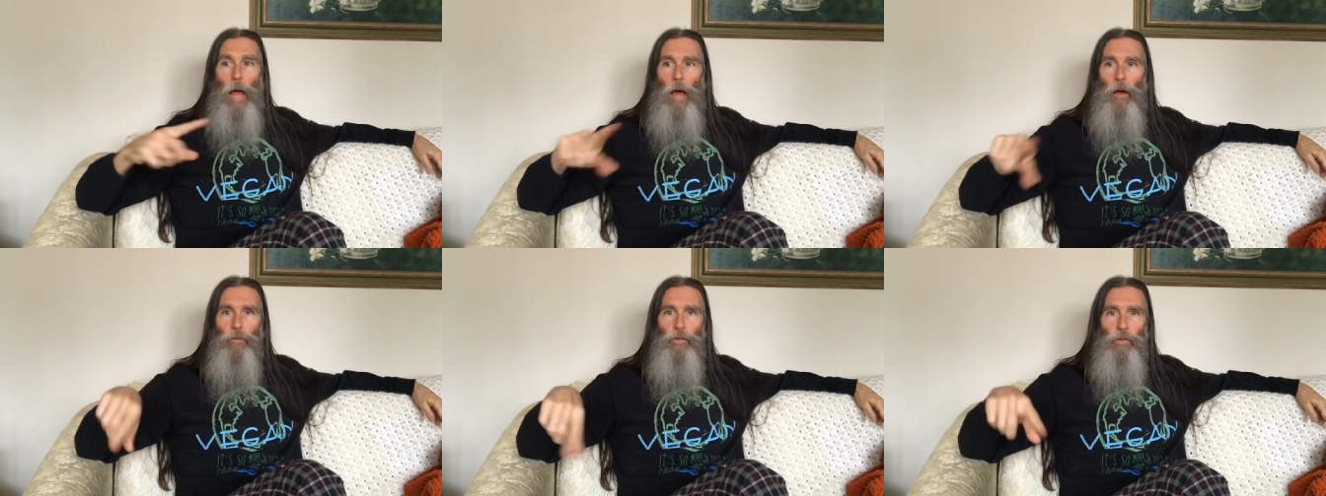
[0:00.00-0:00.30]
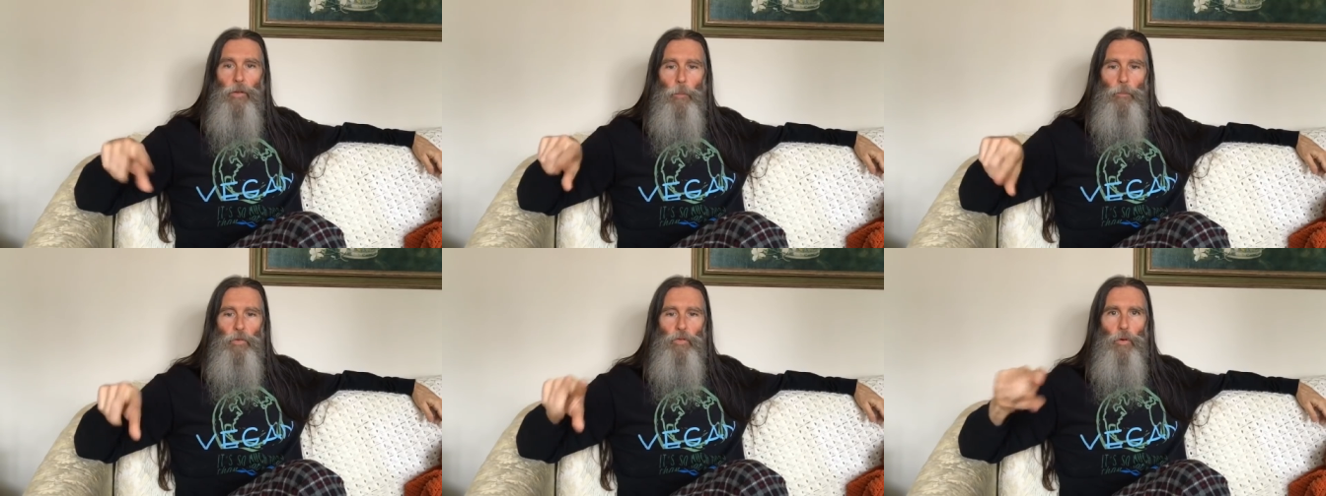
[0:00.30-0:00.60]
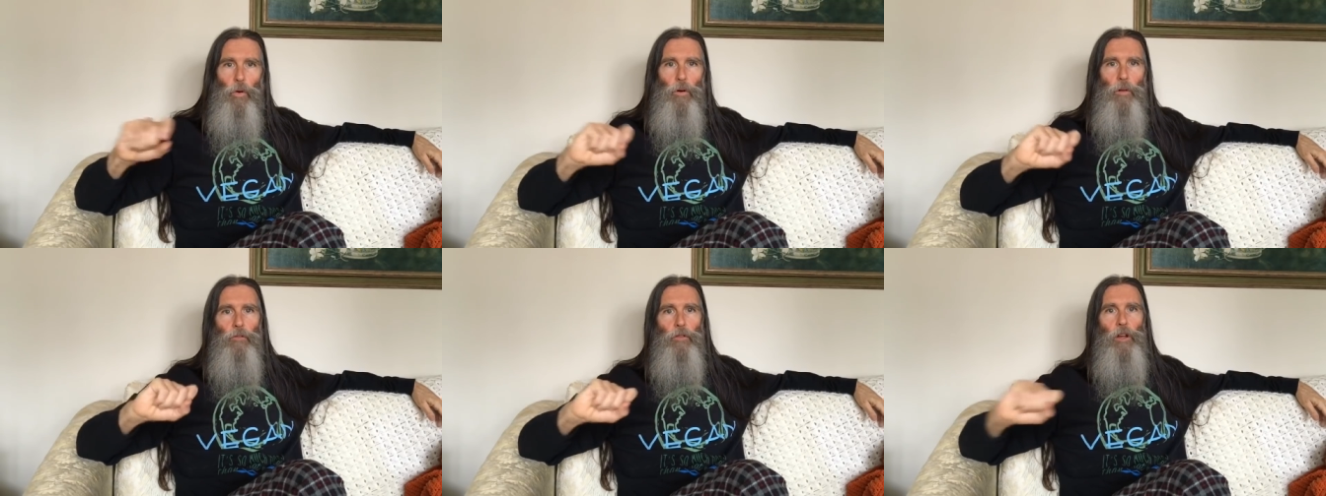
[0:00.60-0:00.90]
have some
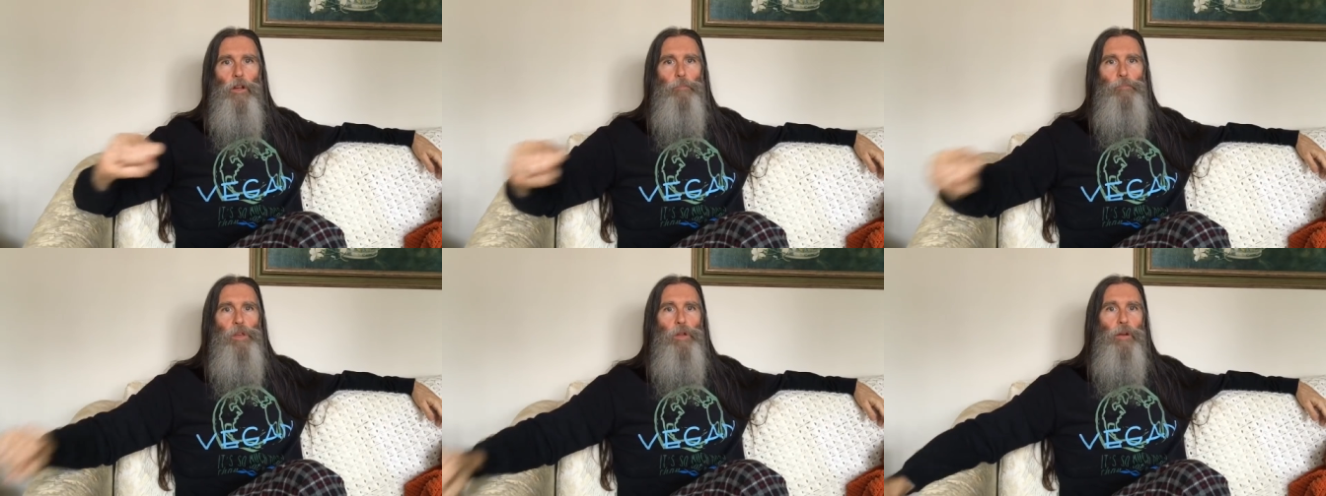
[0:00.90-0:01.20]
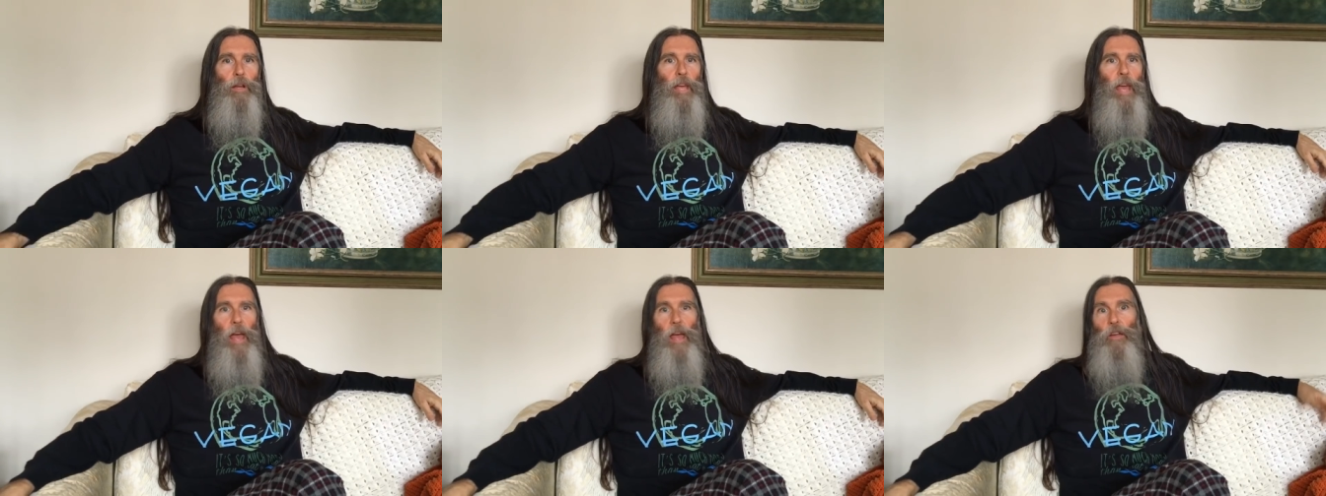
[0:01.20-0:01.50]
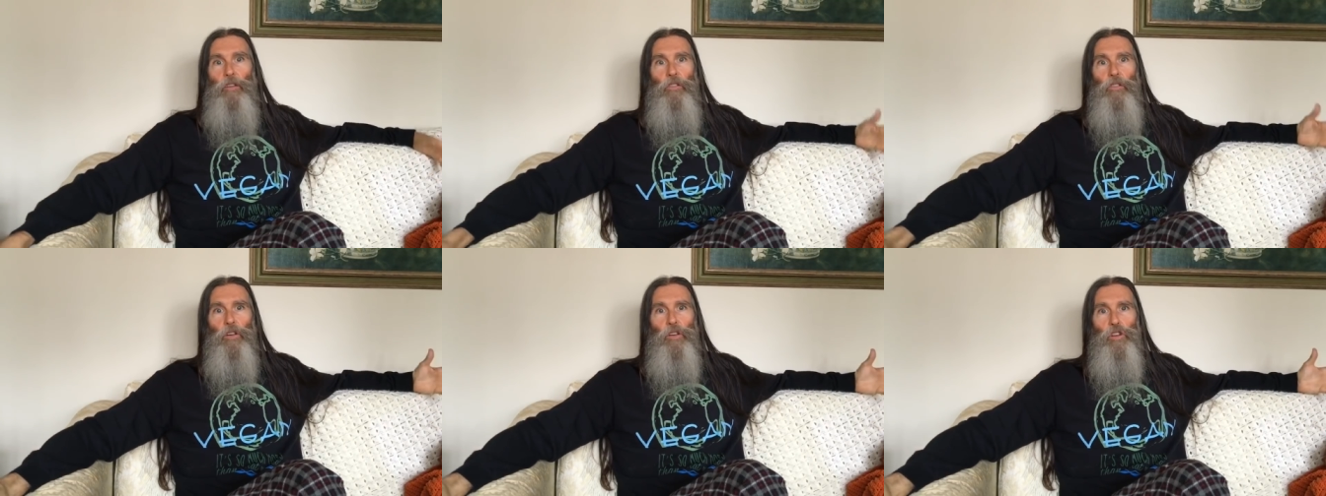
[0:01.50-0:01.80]
sort of a
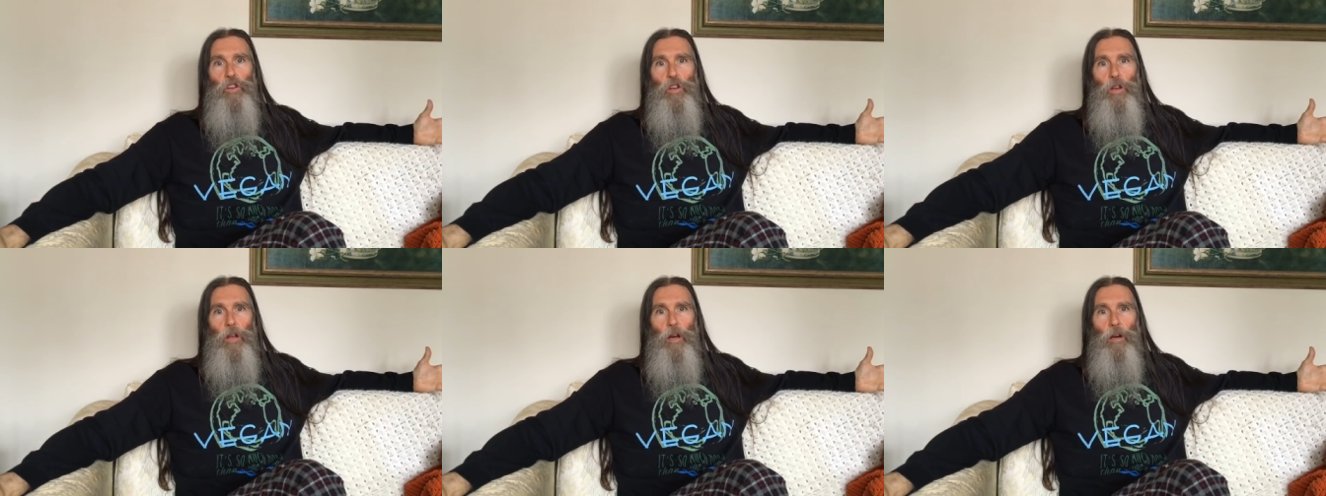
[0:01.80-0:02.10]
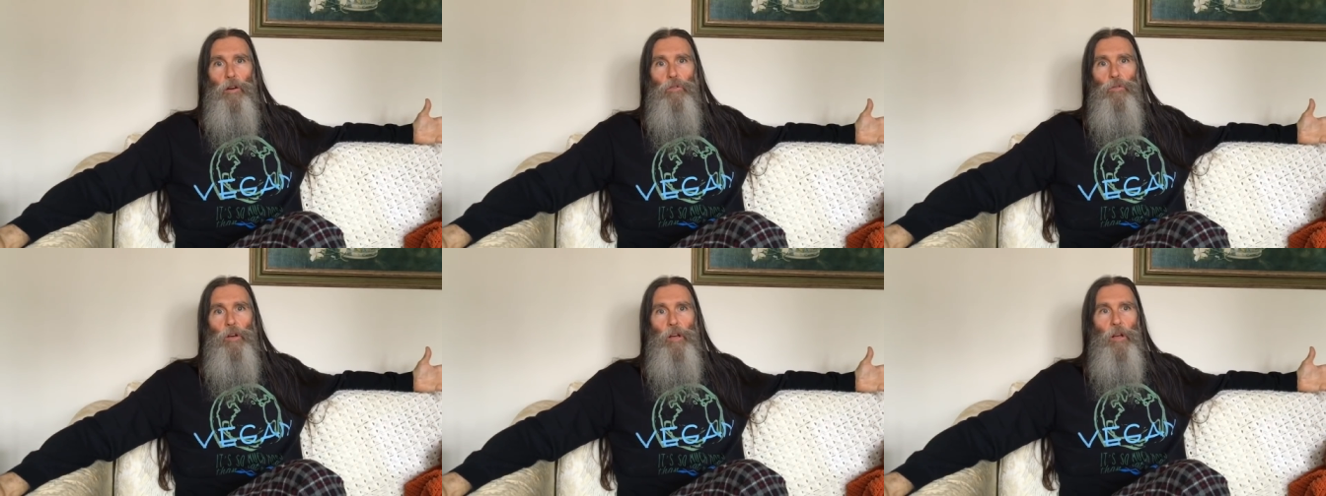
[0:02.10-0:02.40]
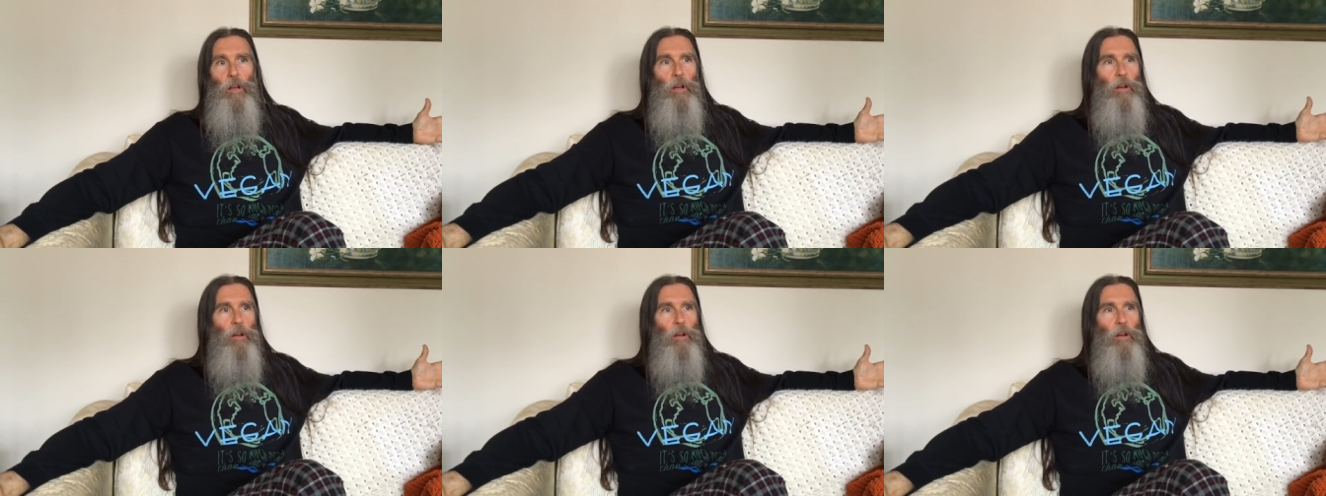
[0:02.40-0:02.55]
communication, you know.